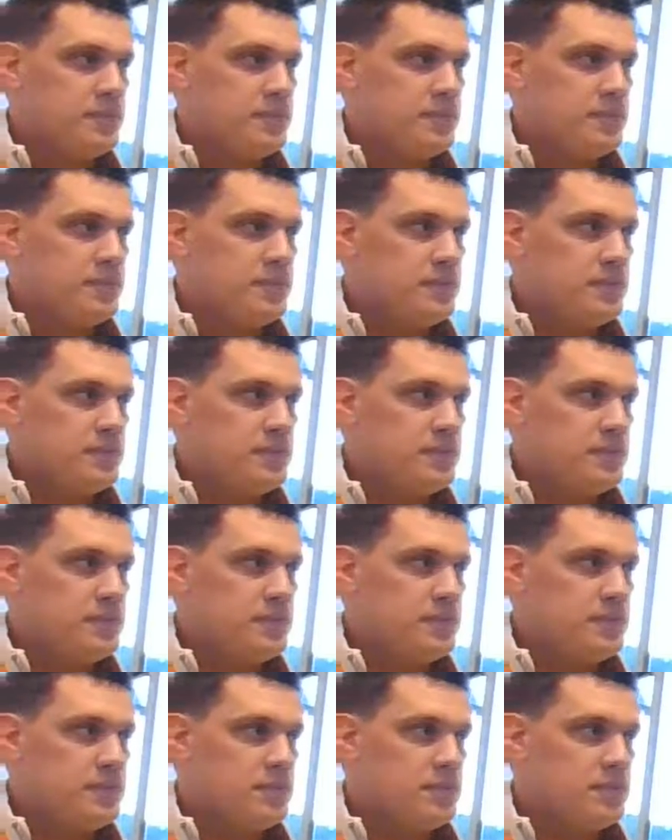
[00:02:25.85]

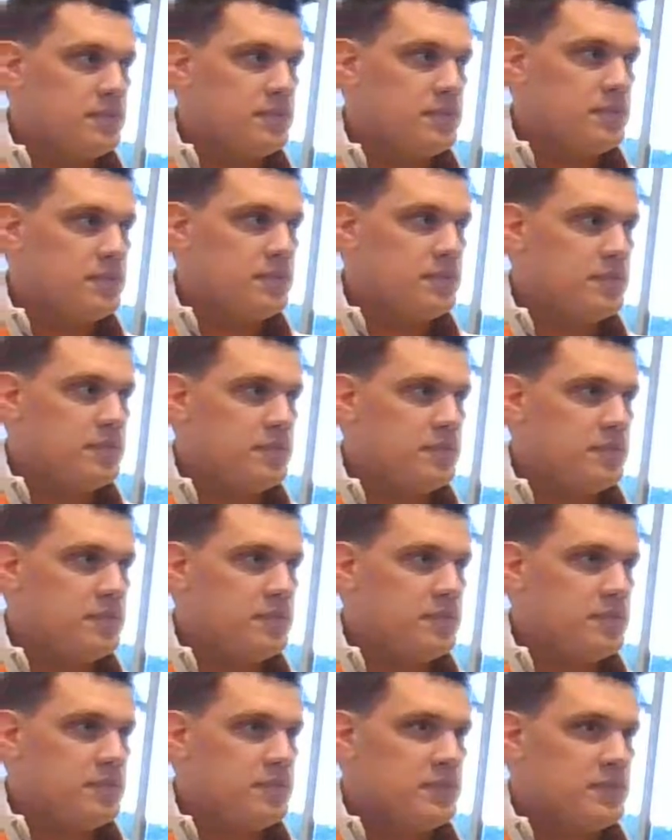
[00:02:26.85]

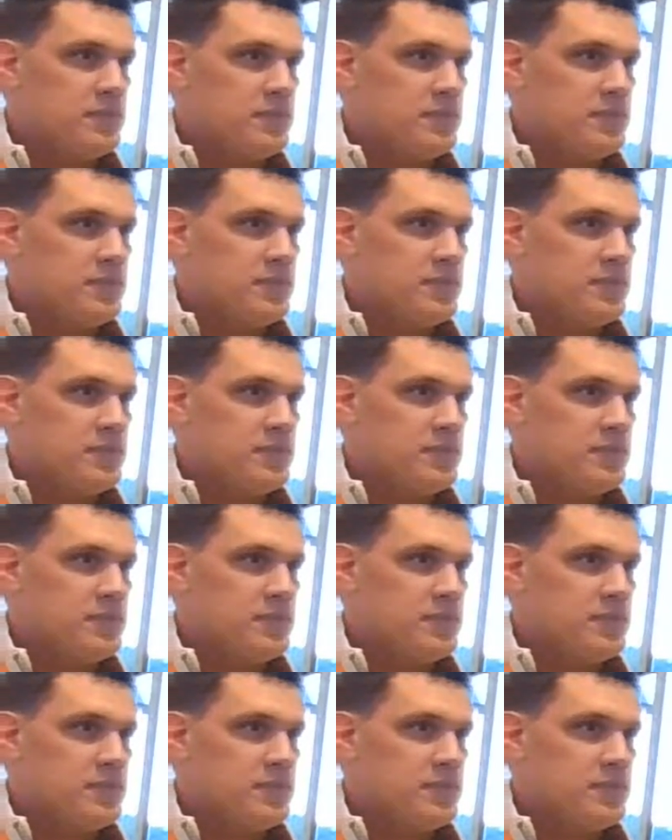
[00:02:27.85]
[no speech]